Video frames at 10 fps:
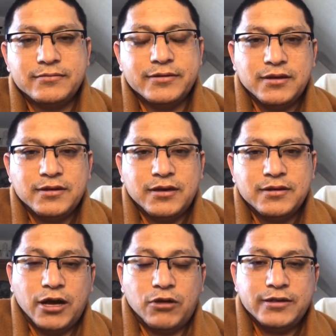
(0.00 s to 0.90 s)
And
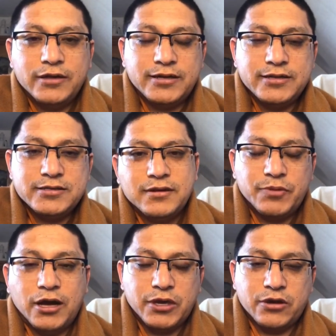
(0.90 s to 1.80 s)
why that is?
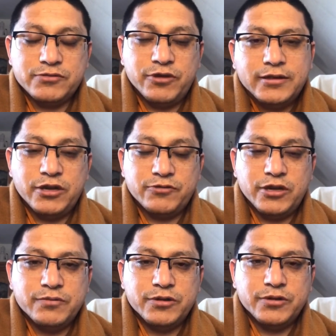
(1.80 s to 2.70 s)
Because we
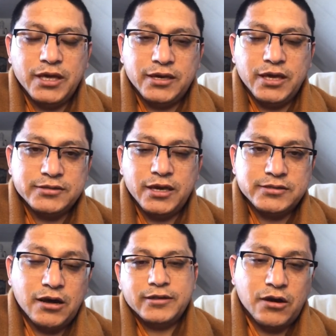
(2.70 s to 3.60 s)
human beings
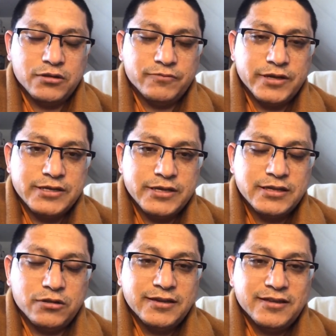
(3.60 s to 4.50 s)
are always
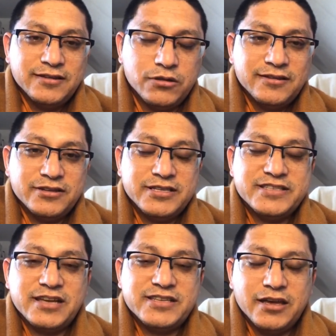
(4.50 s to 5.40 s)
you know,
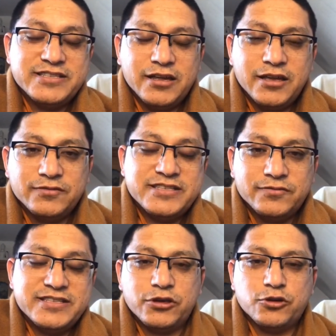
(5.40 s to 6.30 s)
desiring
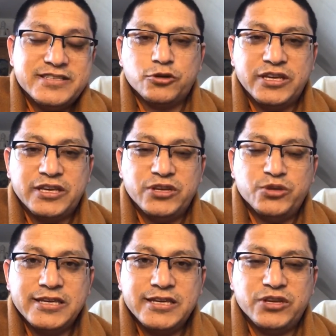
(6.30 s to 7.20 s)
for the
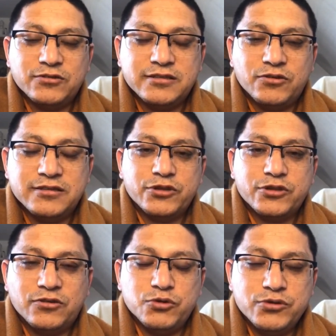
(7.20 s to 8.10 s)
communication or for the
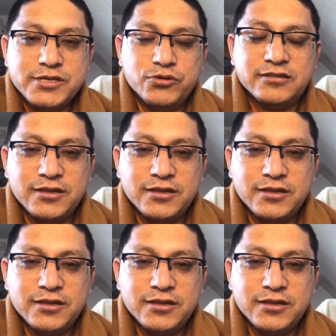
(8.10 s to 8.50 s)
community.